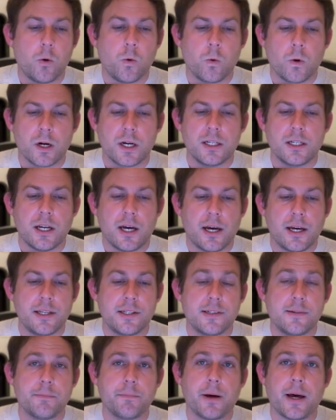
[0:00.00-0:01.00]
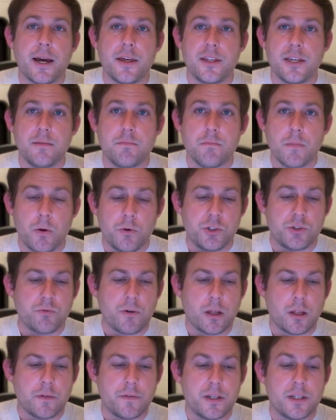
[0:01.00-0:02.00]
organized by the most
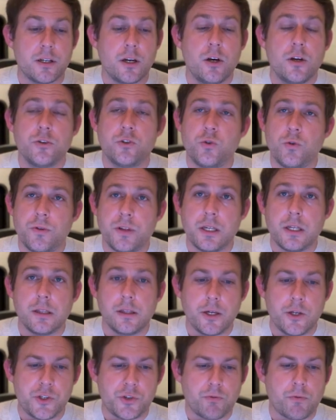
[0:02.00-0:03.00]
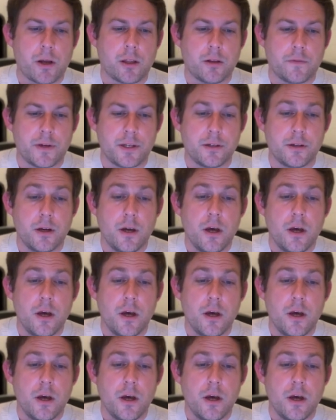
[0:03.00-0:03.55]
relevant to the least relevant.